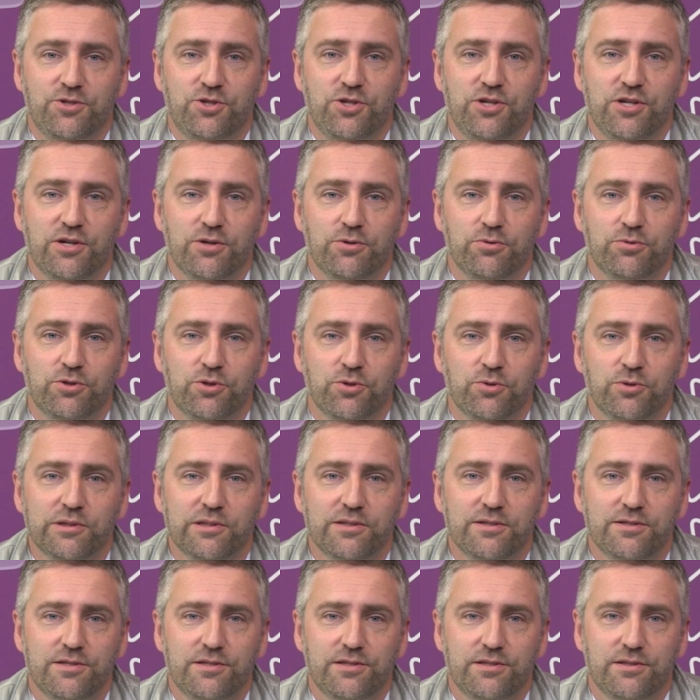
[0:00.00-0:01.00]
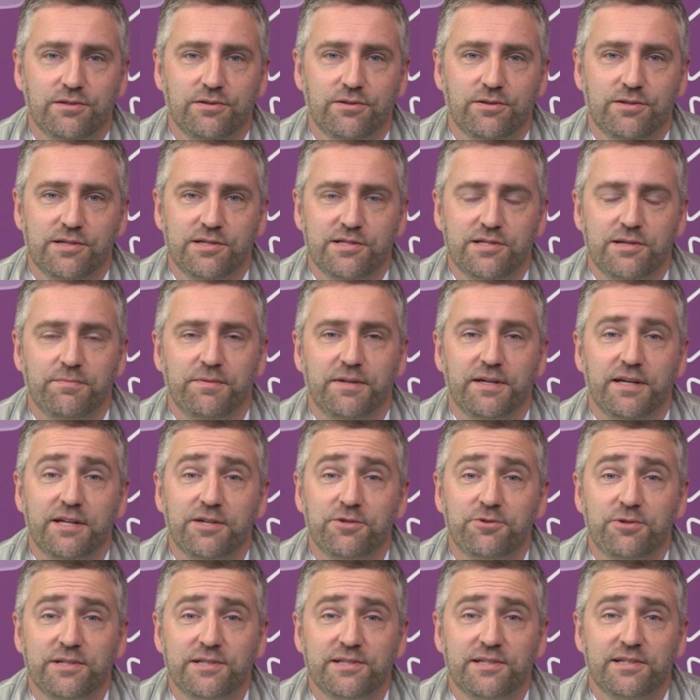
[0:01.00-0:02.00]
geo Googlers look at something
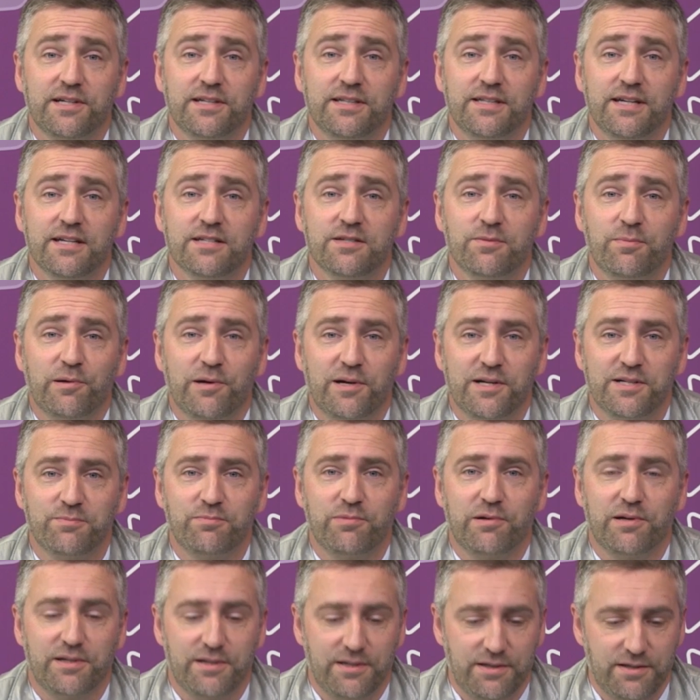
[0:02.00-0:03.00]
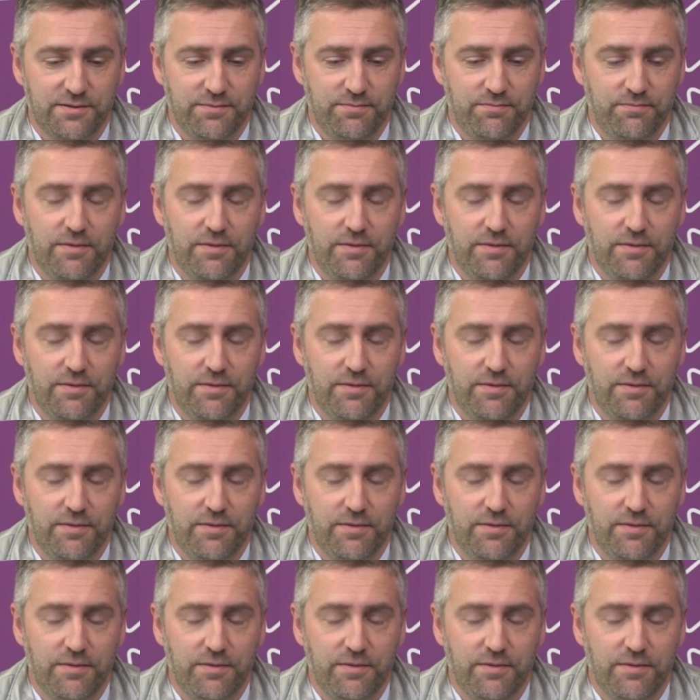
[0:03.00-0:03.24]
interesting in the enterprise products.